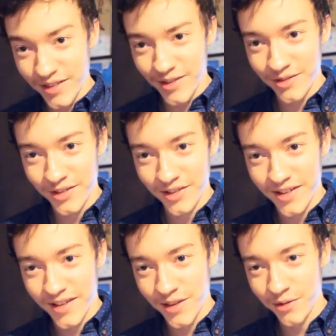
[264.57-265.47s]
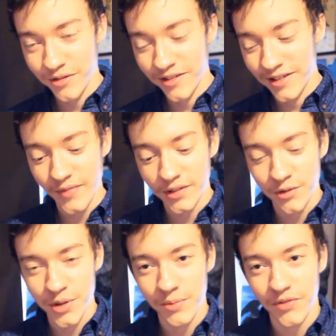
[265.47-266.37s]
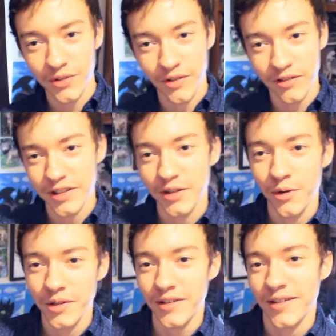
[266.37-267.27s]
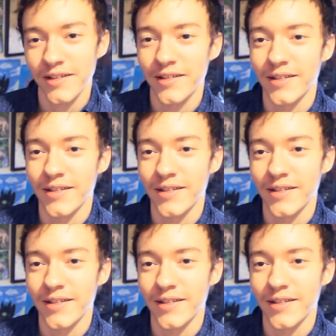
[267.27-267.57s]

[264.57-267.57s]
I thought I would tell you guys that story. I know some of you already know it.